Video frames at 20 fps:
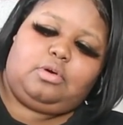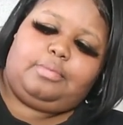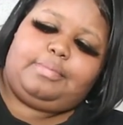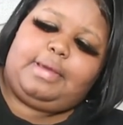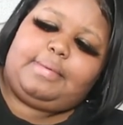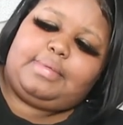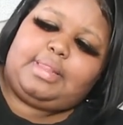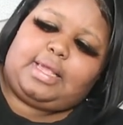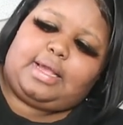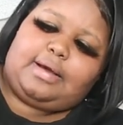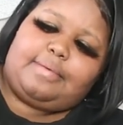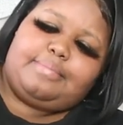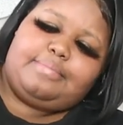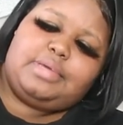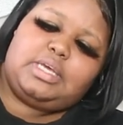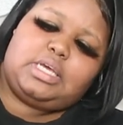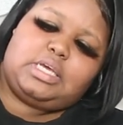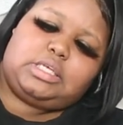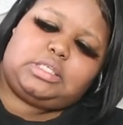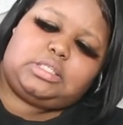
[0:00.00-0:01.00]
Or maybe like a
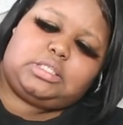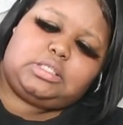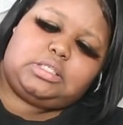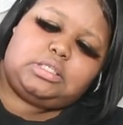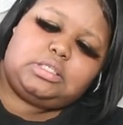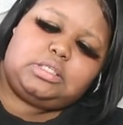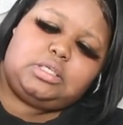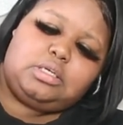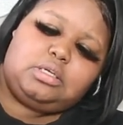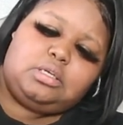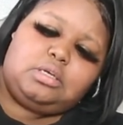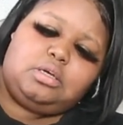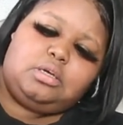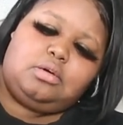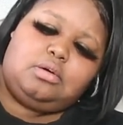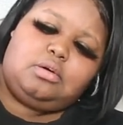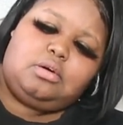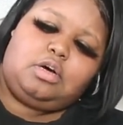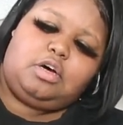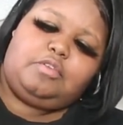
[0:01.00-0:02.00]
mix
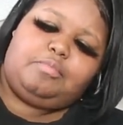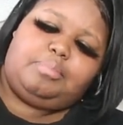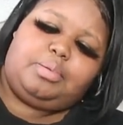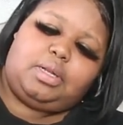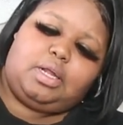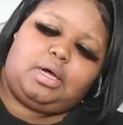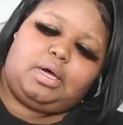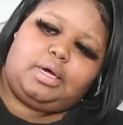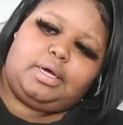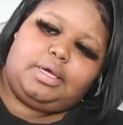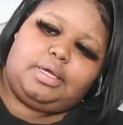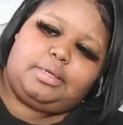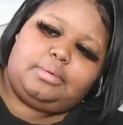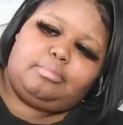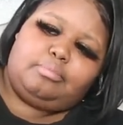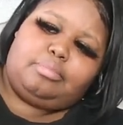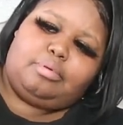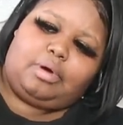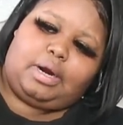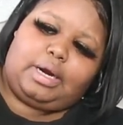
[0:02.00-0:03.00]
of
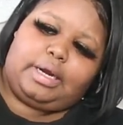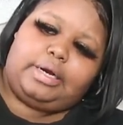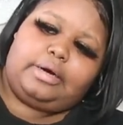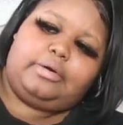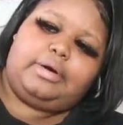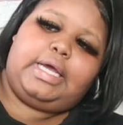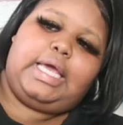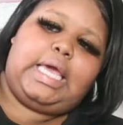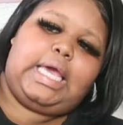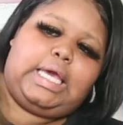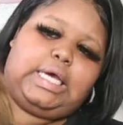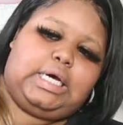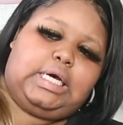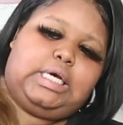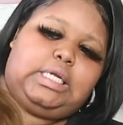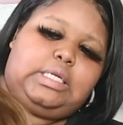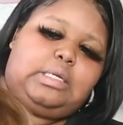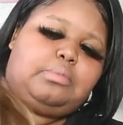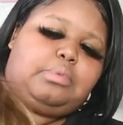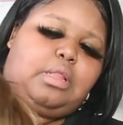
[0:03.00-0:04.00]
blonde, brown, and
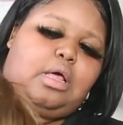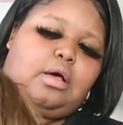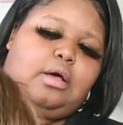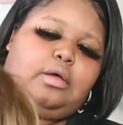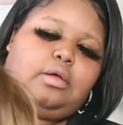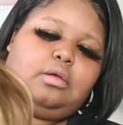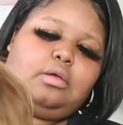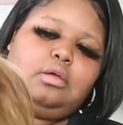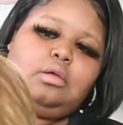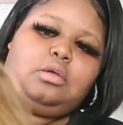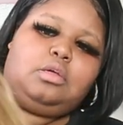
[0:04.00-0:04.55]
honey blonde.